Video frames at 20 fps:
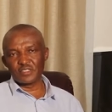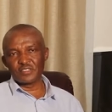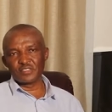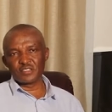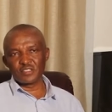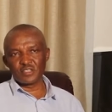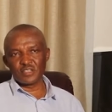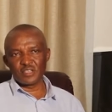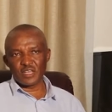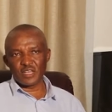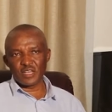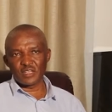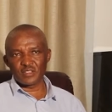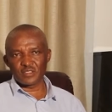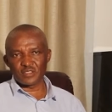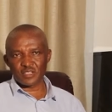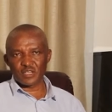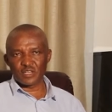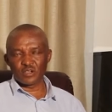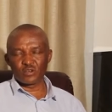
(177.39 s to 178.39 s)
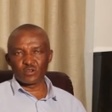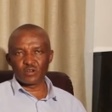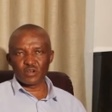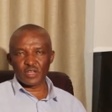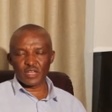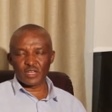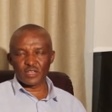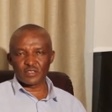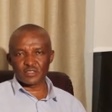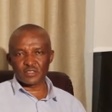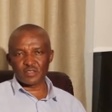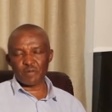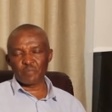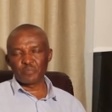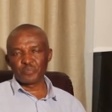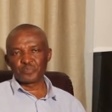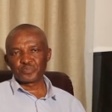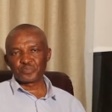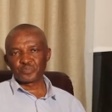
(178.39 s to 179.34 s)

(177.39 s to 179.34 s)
engineers, lawyers,